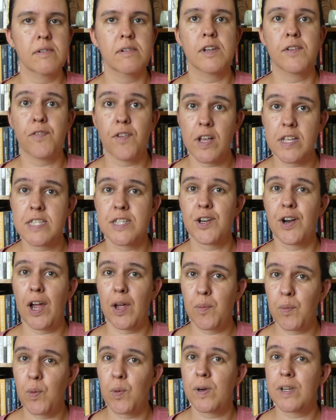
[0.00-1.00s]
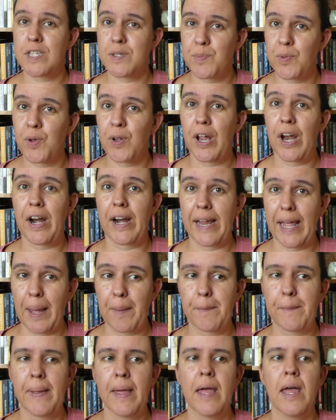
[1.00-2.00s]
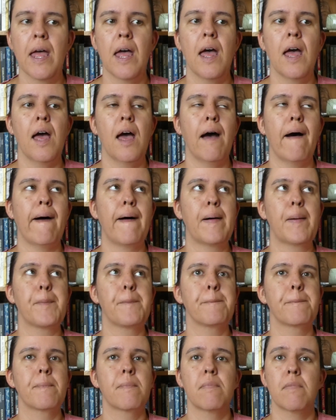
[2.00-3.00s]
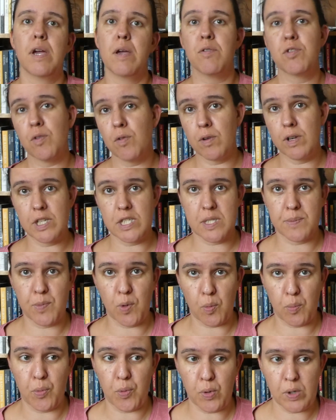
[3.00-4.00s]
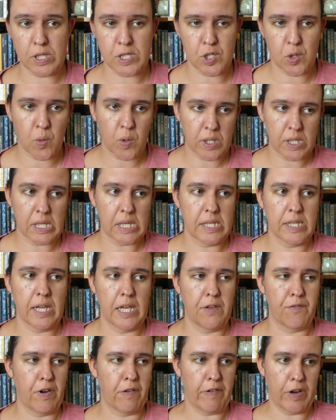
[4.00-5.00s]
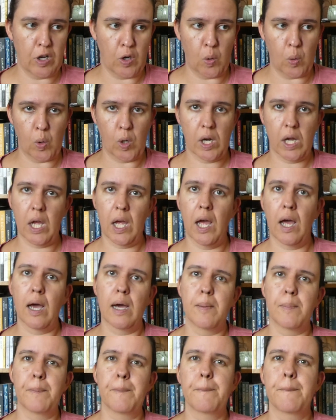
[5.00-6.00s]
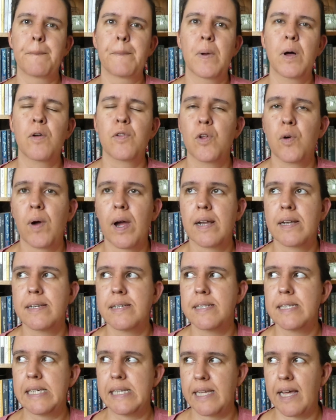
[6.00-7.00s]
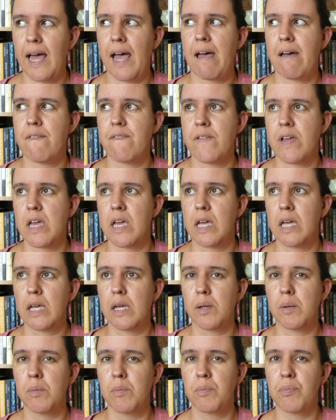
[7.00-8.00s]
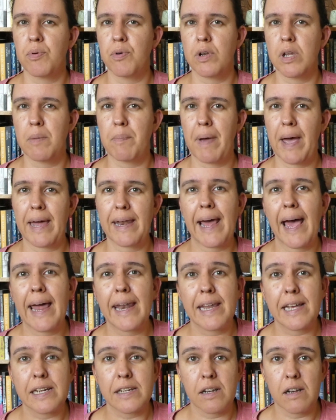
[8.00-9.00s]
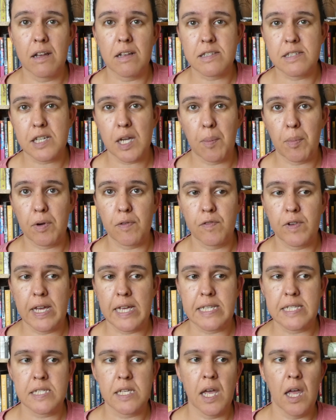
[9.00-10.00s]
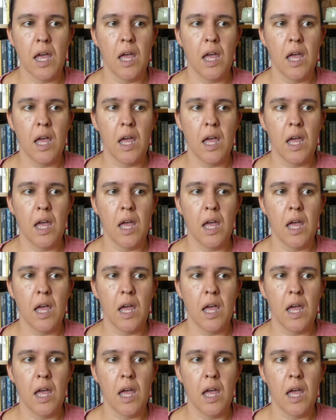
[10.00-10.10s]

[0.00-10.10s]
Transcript: Faster I Walk, the Smaller I Am. It was only a small book, so it didn't take very long, although I did have a pretty bad headache the last couple of days,